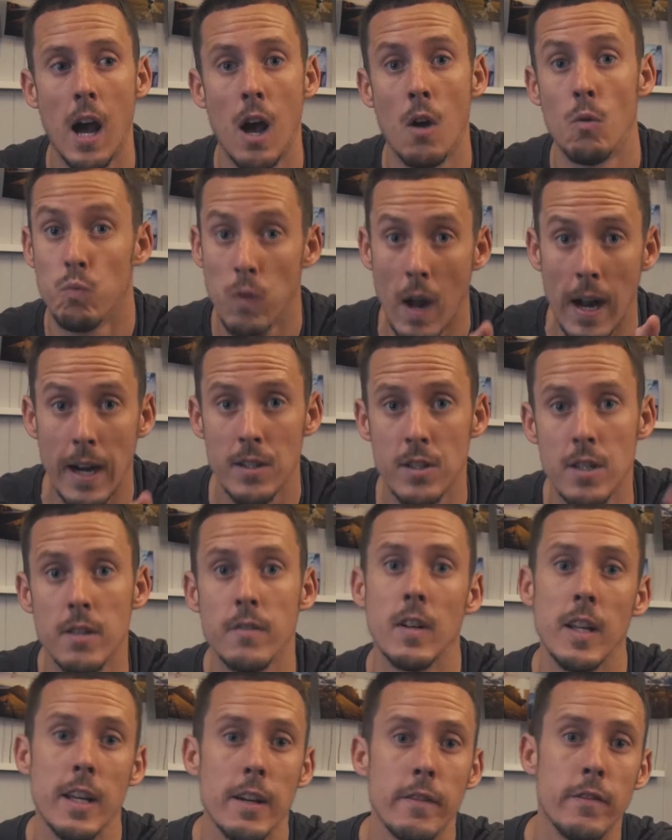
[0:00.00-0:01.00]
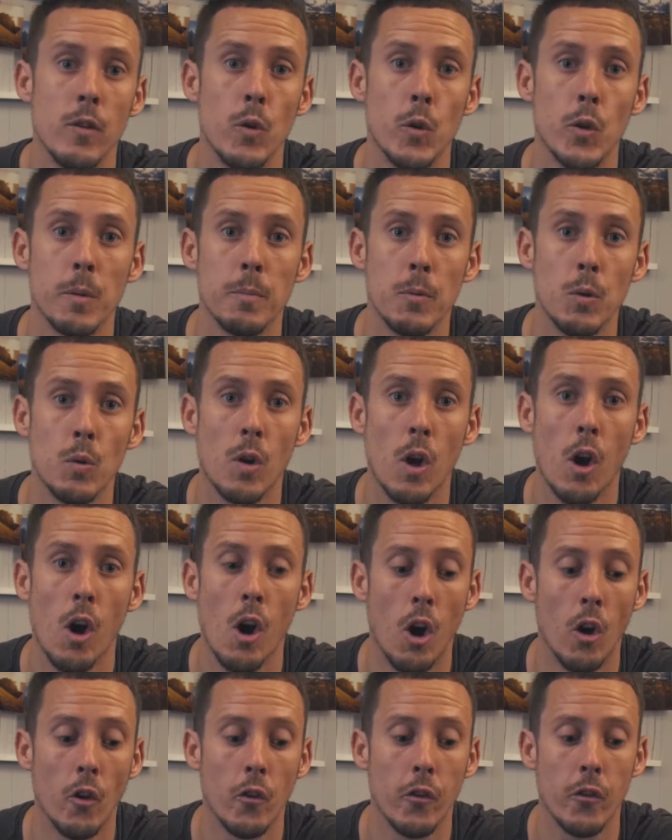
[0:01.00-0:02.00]
relatively affordable
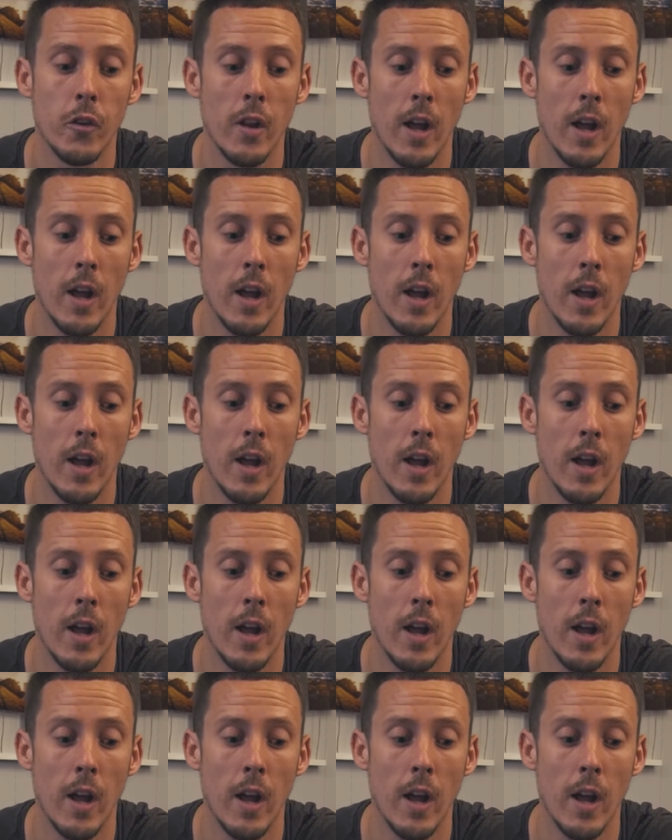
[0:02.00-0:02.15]
cost.